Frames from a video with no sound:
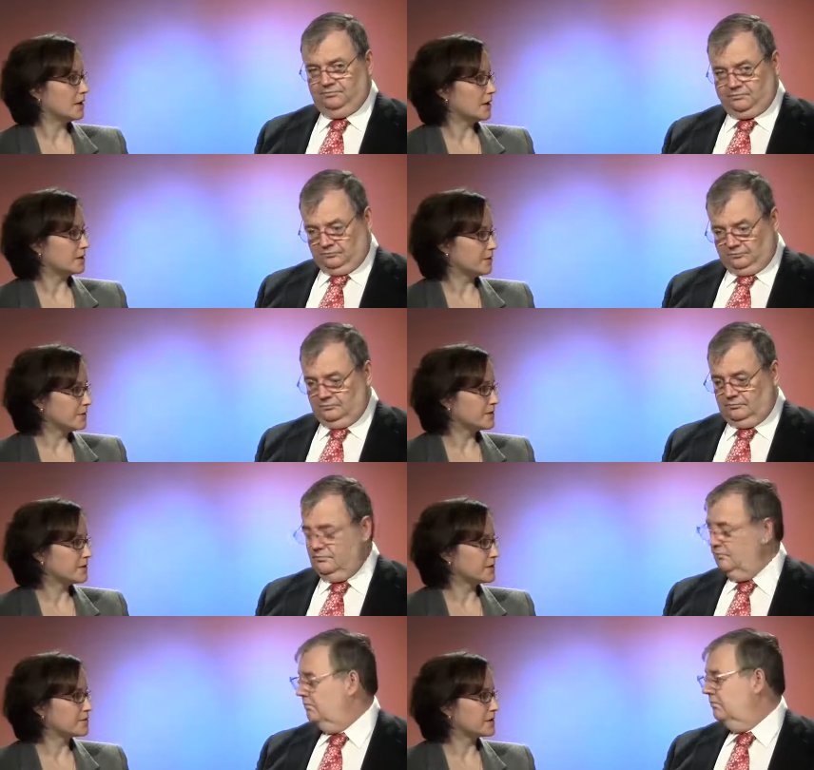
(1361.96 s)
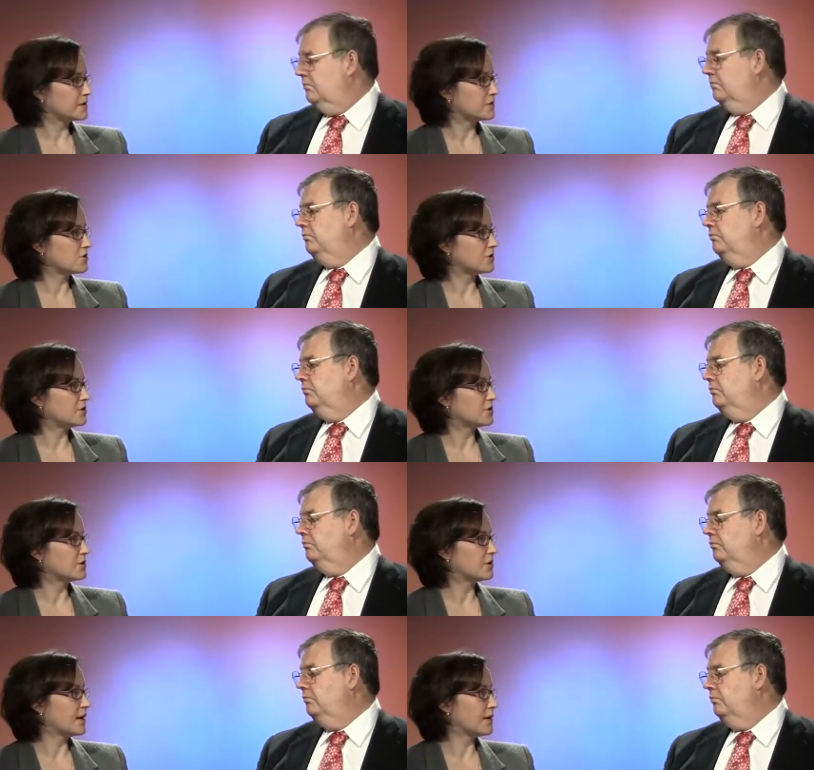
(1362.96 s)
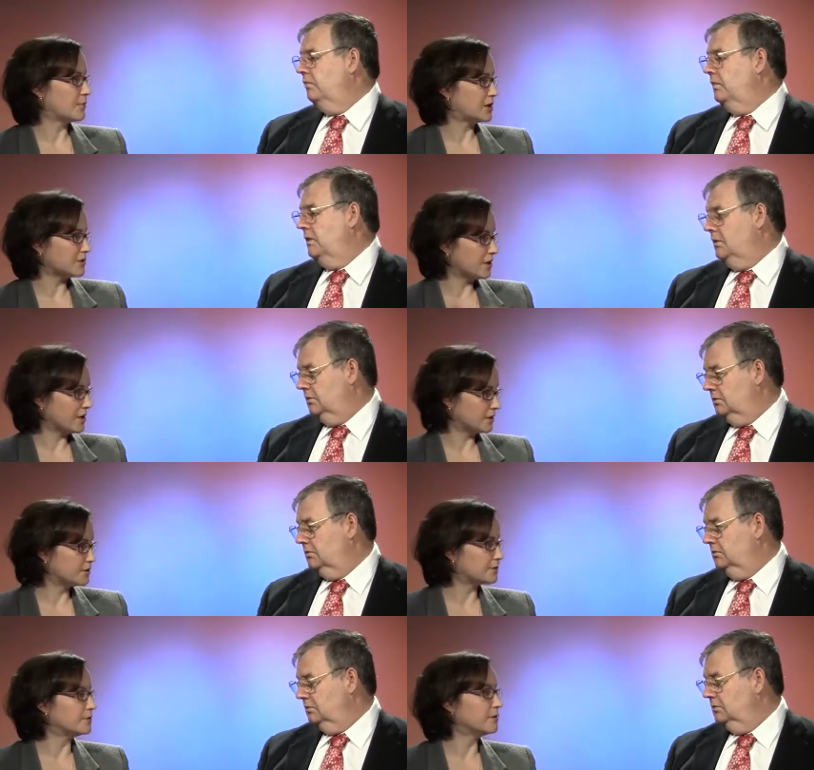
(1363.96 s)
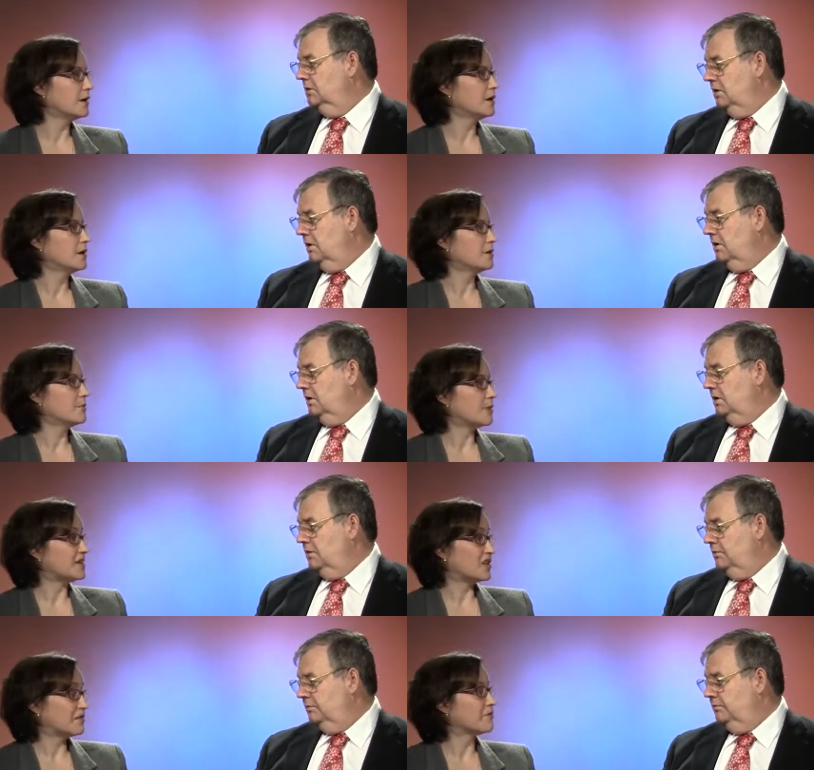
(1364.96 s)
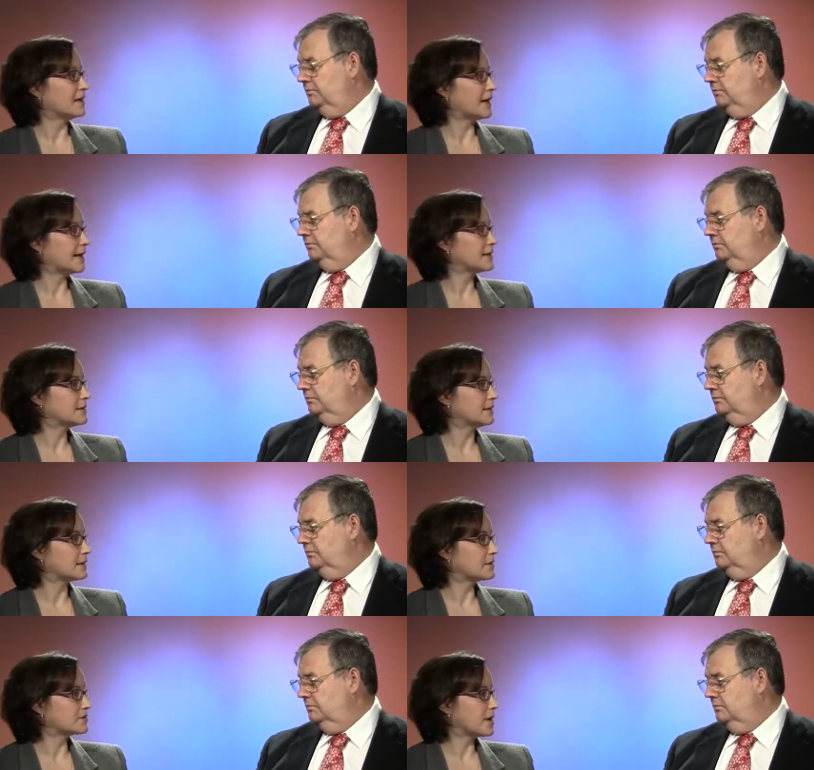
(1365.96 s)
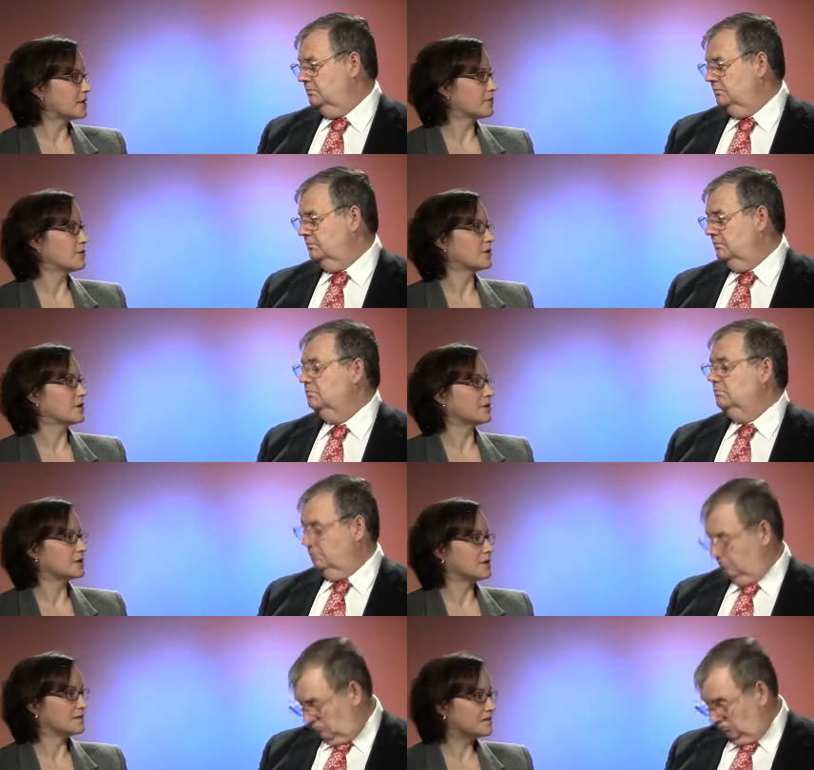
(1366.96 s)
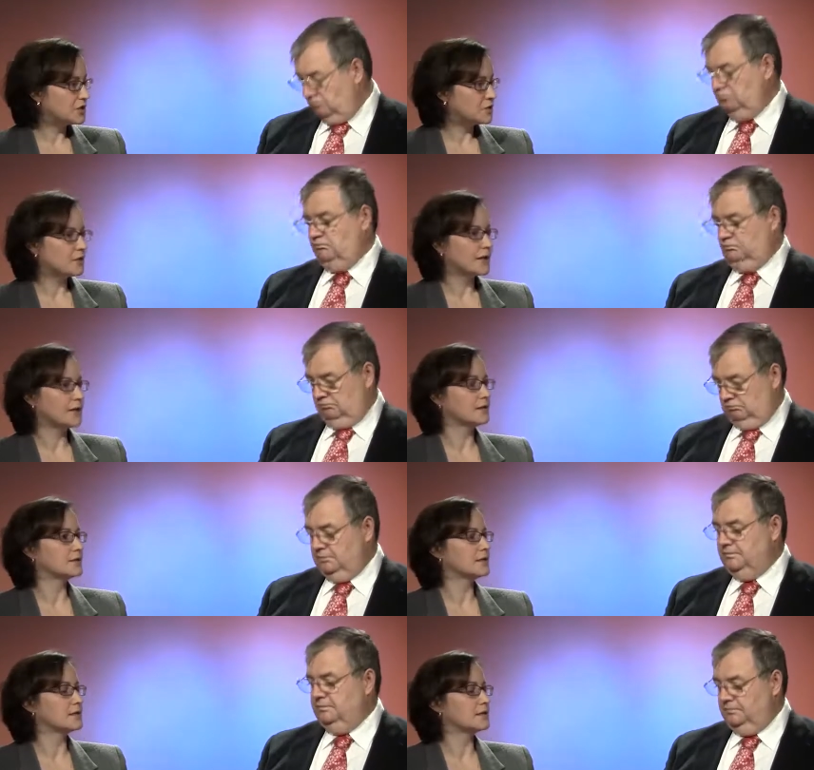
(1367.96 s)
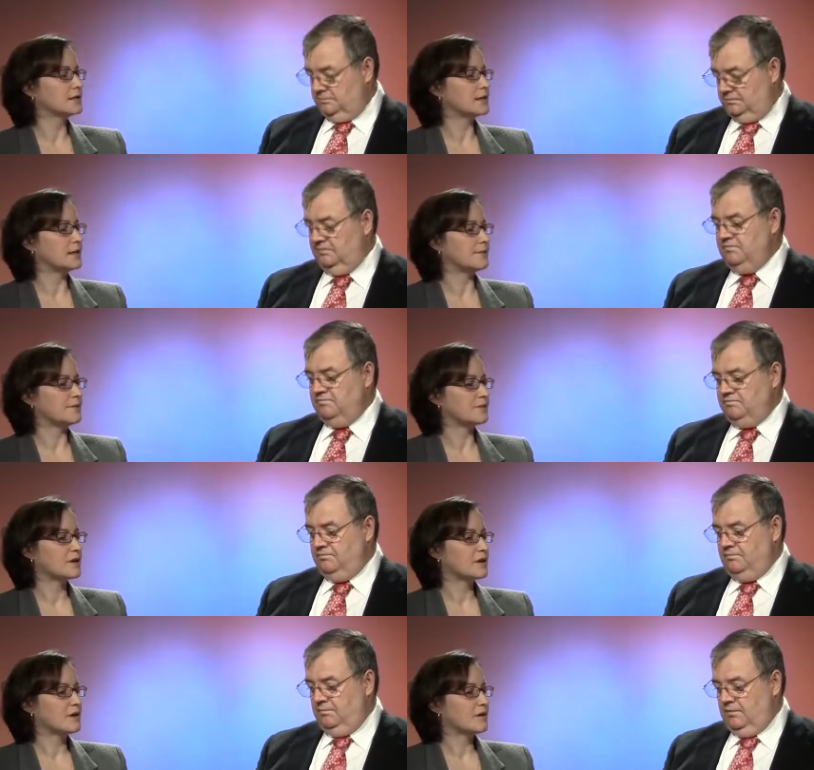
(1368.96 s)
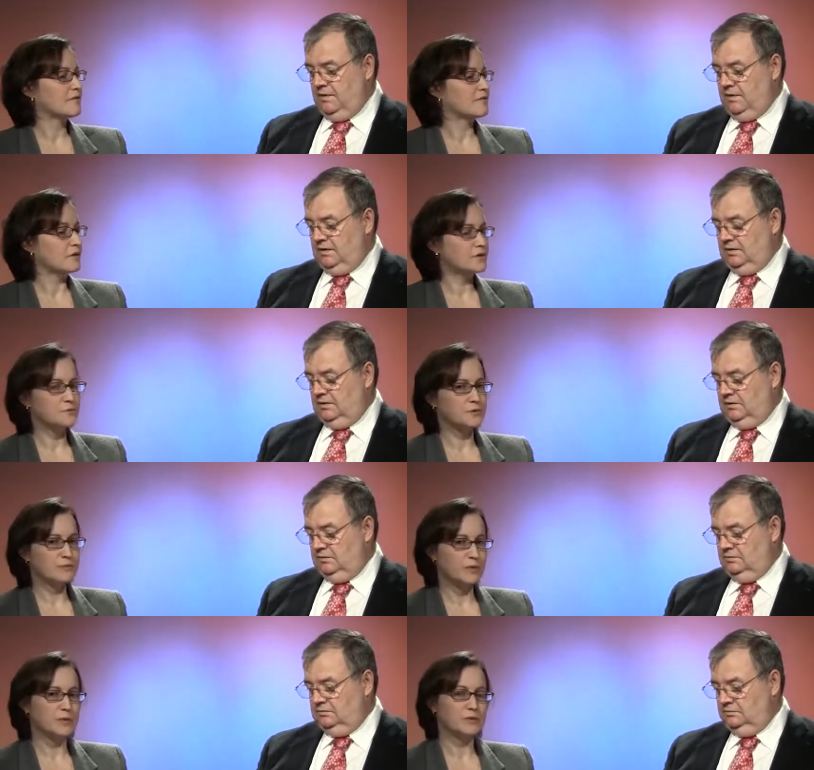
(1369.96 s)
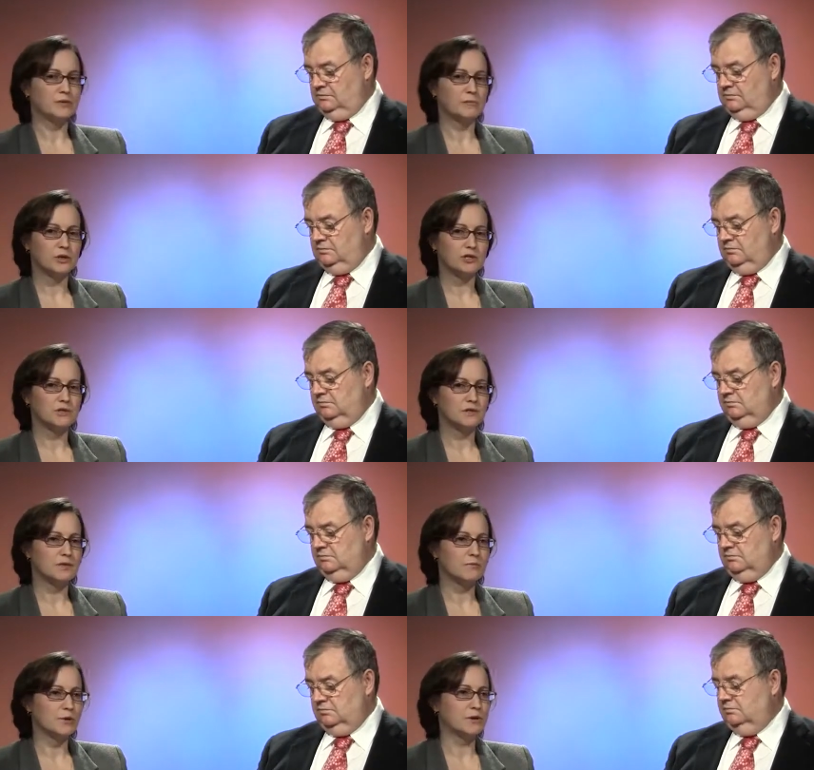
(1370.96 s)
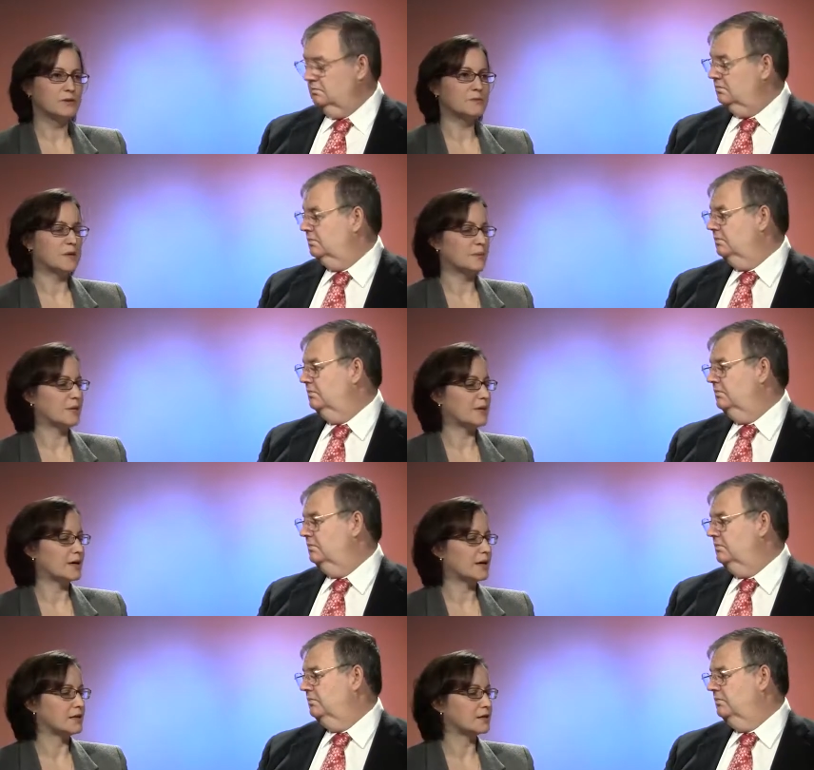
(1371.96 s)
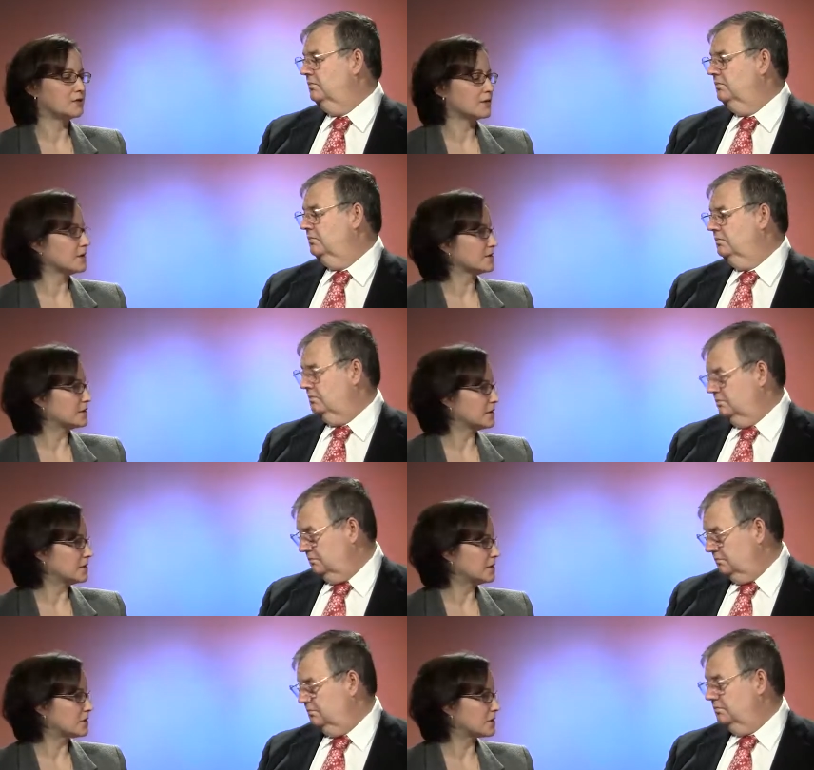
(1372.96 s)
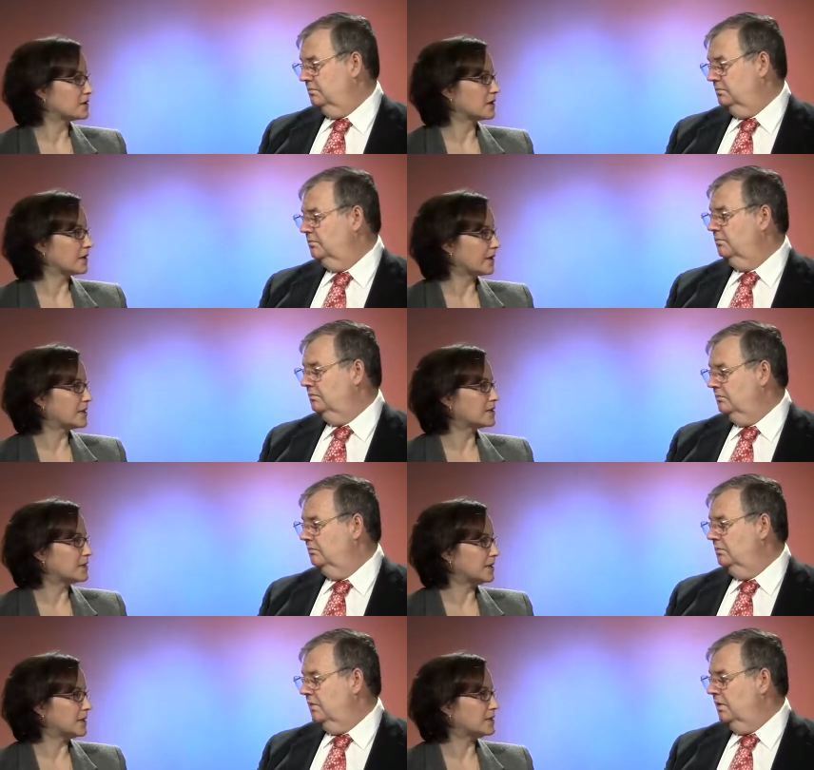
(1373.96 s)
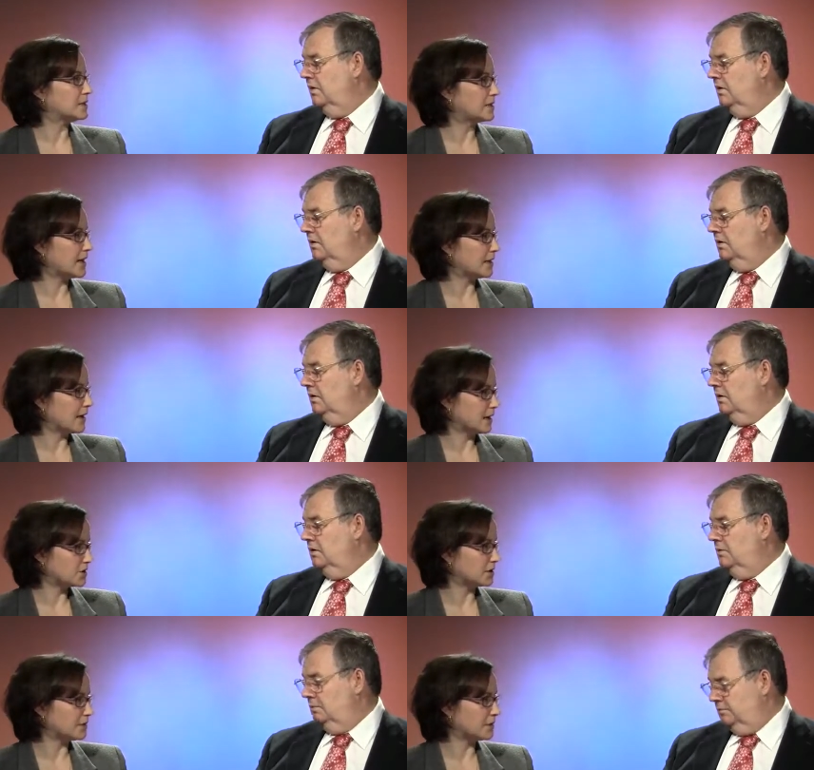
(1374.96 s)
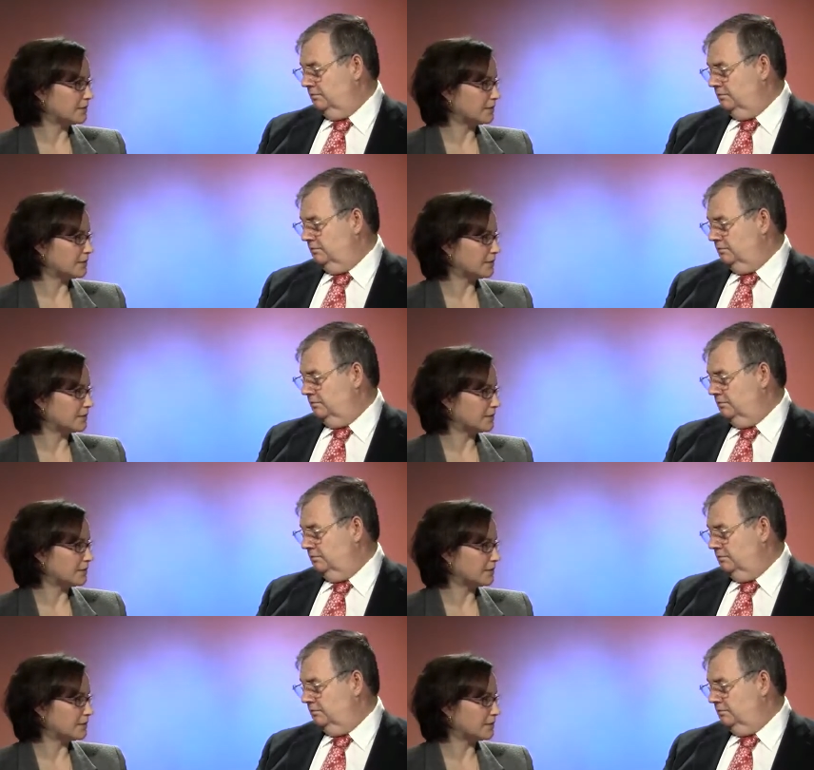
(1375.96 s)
Speaker 1: uh, using this resolution? Should they, we're trying to reach every council in Australia, organise individual councillors, um, first response, emergency workers, people that under crisis conditions are going to need to take action